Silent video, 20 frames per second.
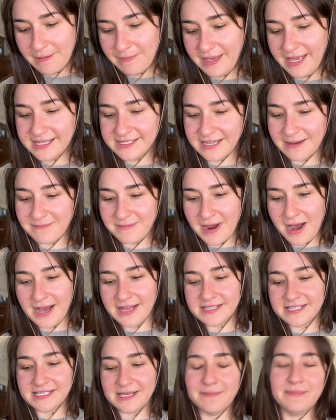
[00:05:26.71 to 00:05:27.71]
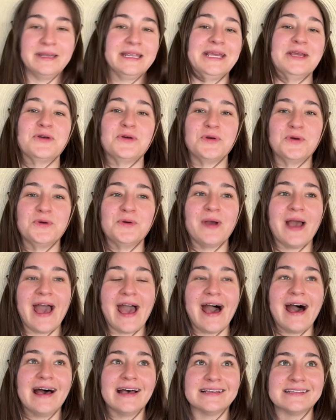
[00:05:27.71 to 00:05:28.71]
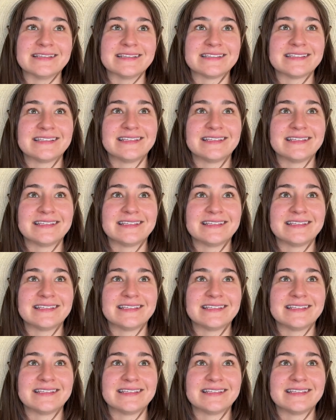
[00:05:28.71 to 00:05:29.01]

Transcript: because I'm not somebody who has